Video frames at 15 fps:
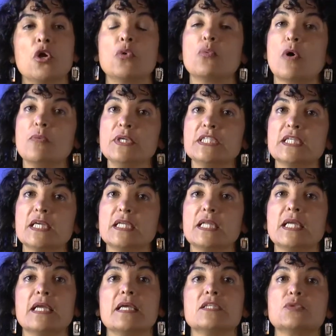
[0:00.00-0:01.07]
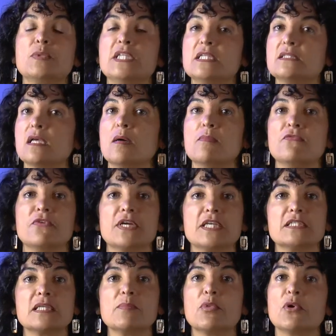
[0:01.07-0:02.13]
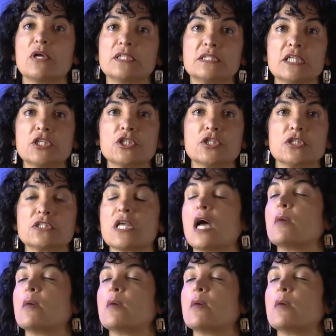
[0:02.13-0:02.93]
What we did is we did some very simple additions.